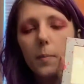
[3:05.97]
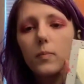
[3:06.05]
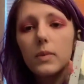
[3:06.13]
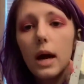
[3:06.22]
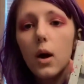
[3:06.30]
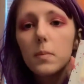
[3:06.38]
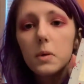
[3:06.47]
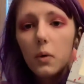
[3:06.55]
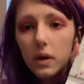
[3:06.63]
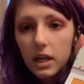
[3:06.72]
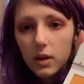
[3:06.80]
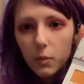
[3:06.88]
Now I'm going
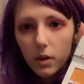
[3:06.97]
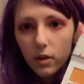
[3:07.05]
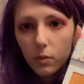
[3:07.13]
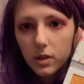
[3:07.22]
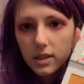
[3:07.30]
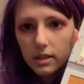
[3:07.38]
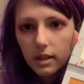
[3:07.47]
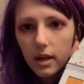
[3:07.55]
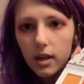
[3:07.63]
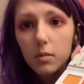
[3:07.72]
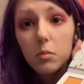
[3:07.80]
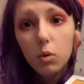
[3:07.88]
in with, once again,
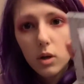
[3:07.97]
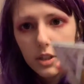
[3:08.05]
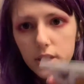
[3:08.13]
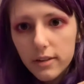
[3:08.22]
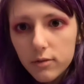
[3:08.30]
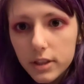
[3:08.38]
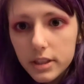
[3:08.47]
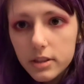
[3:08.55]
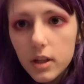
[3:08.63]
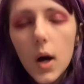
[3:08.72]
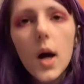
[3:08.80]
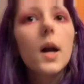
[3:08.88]
more Jeffree Star.